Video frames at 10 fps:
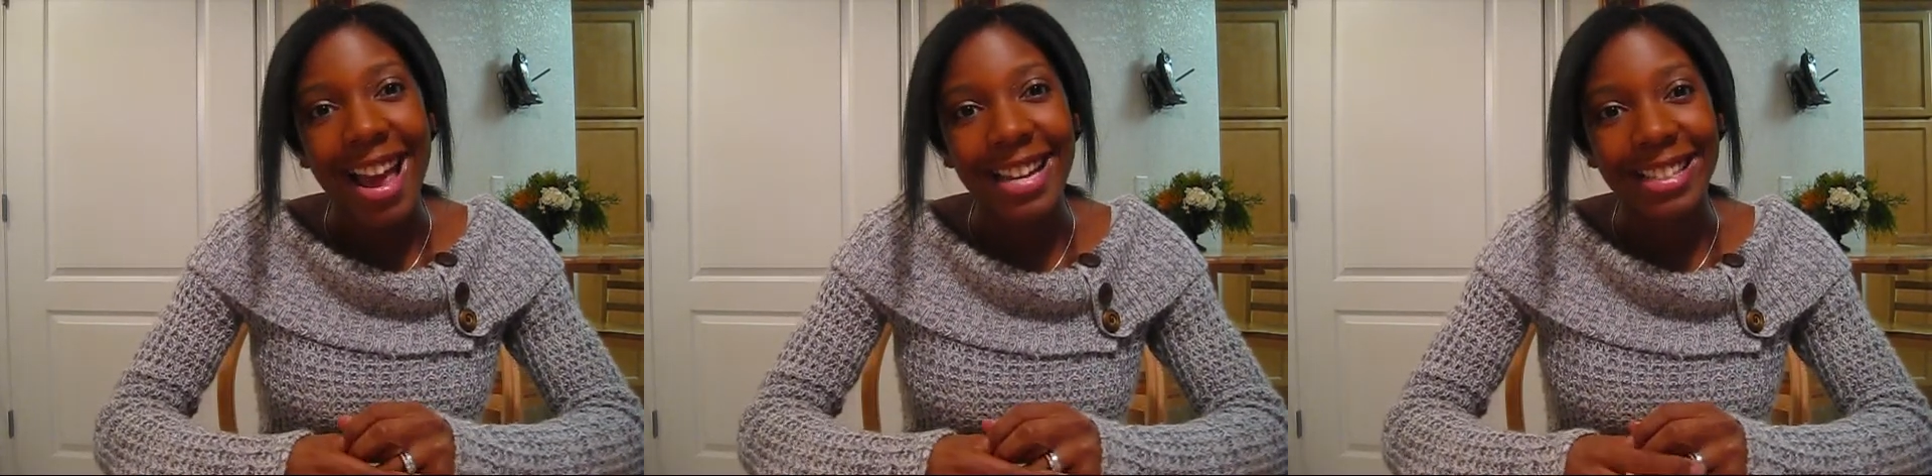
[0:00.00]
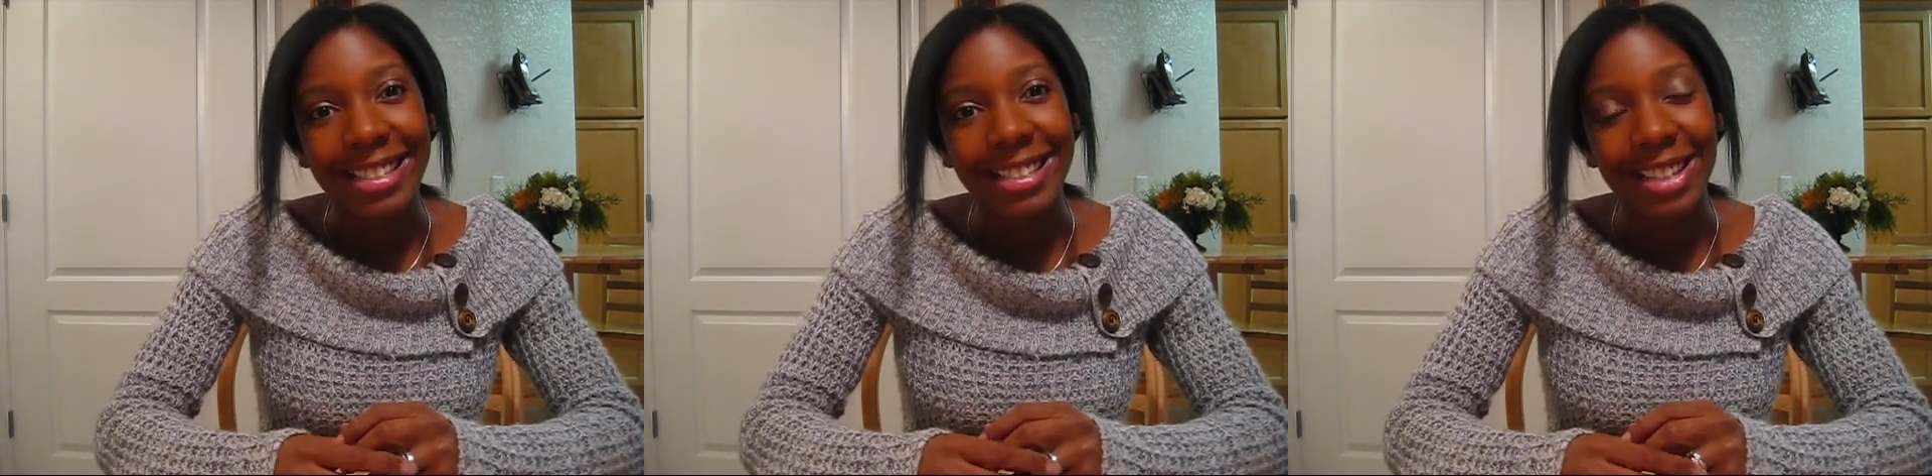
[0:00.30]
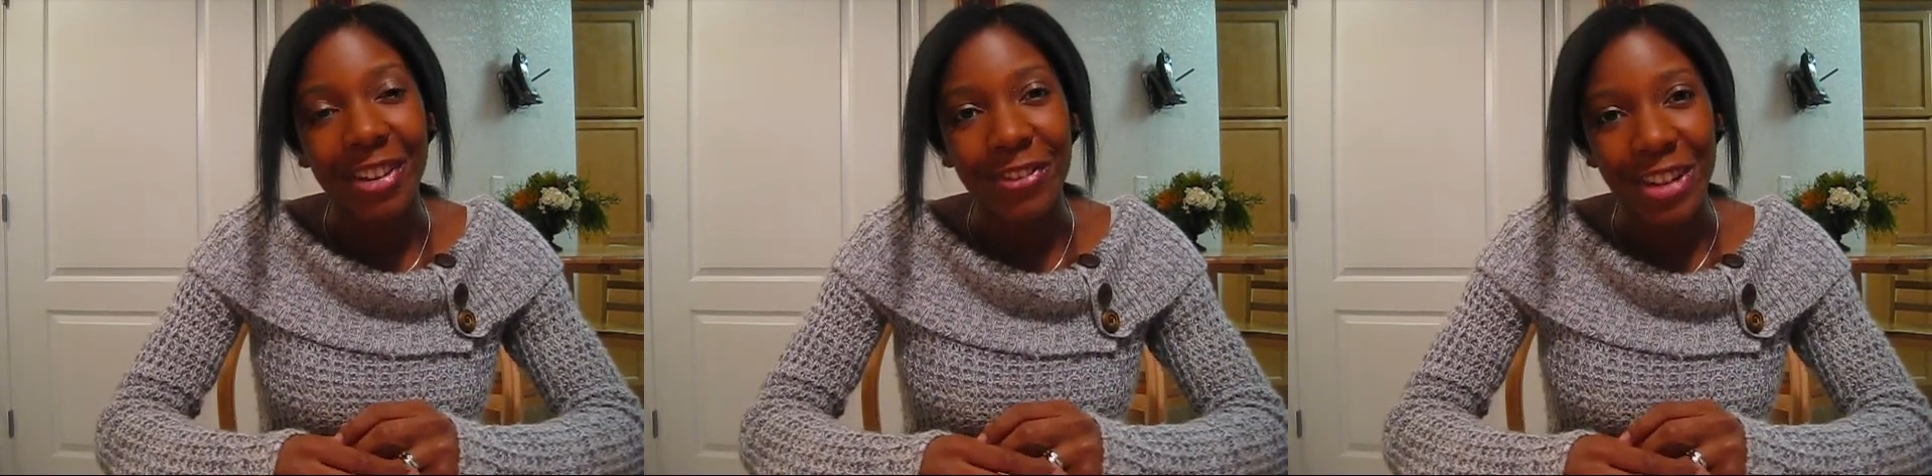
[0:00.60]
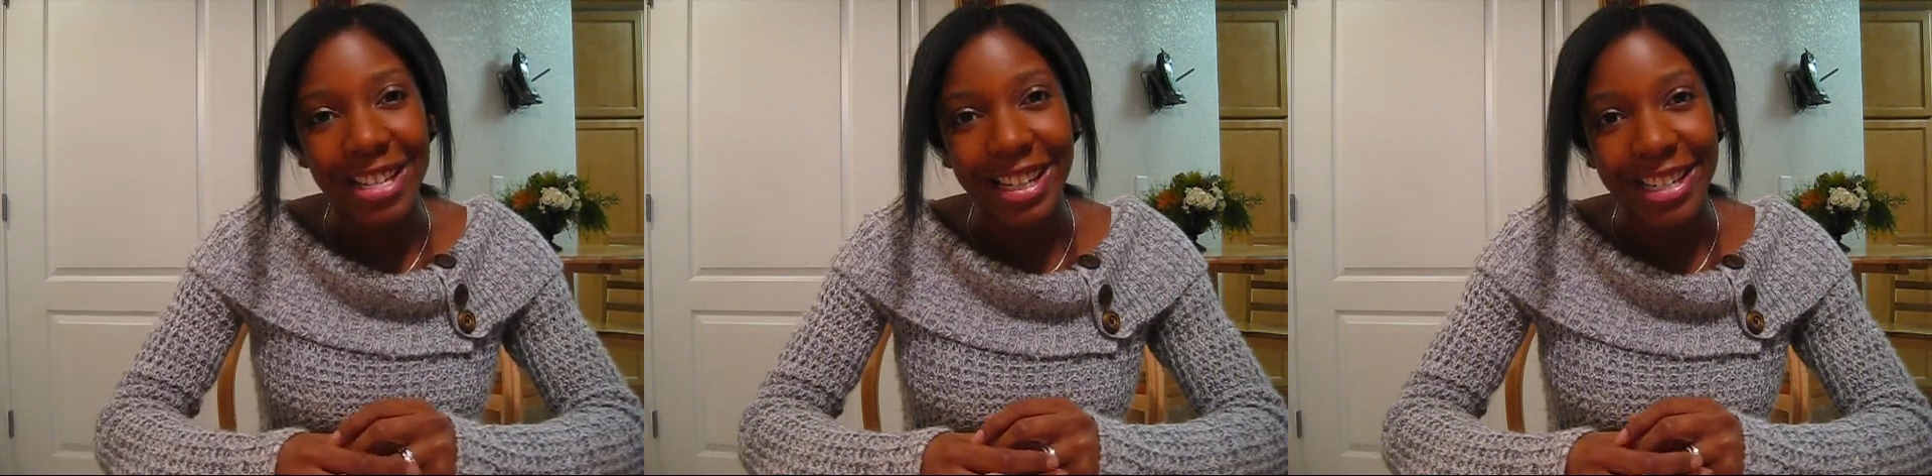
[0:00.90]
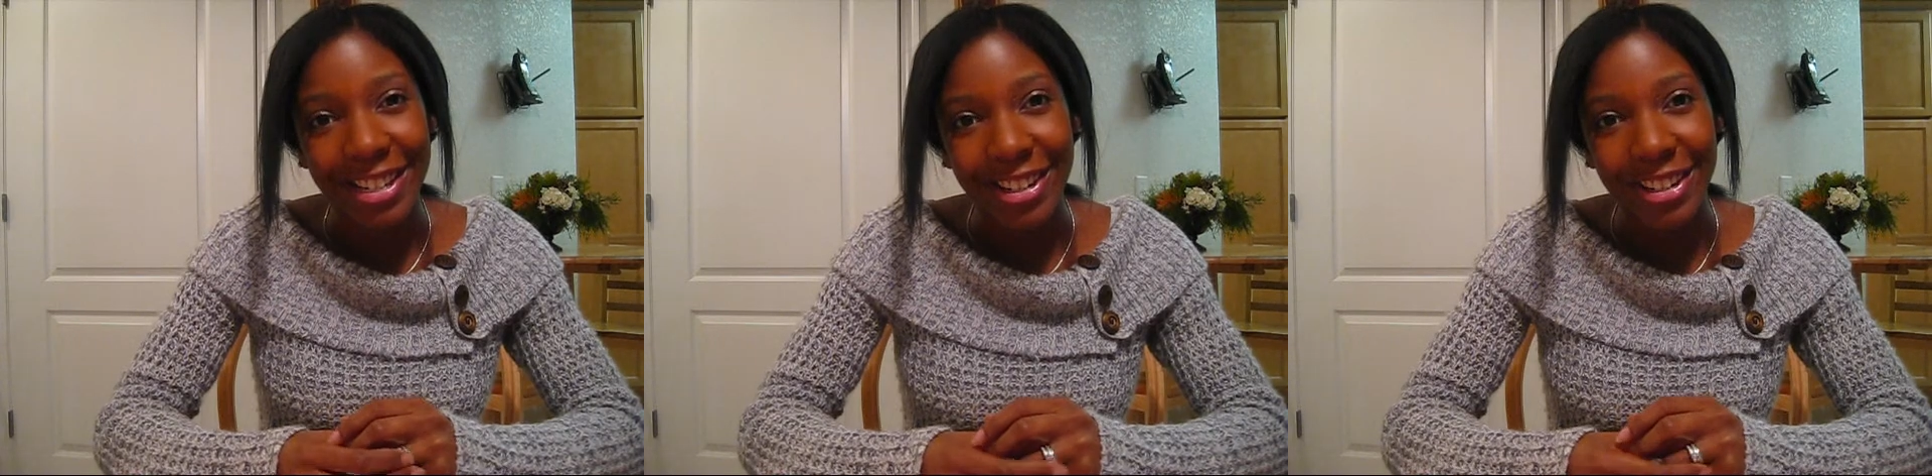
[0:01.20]
as a friend on
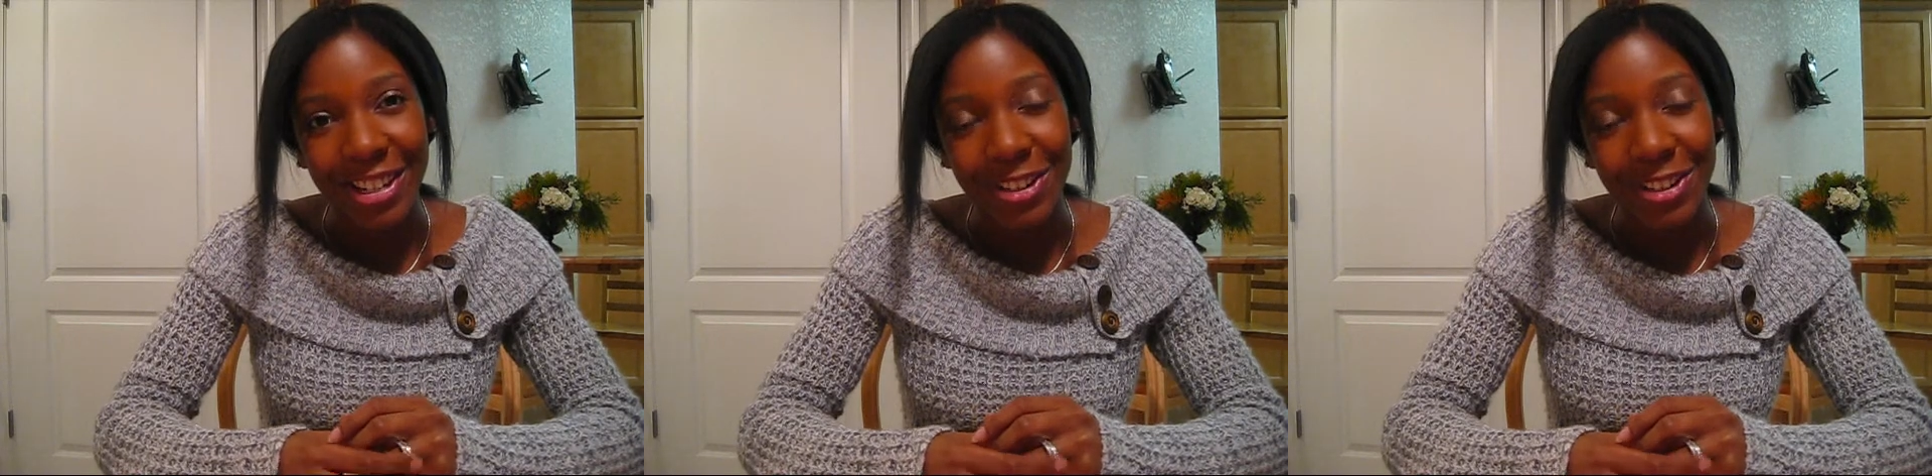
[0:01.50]
here,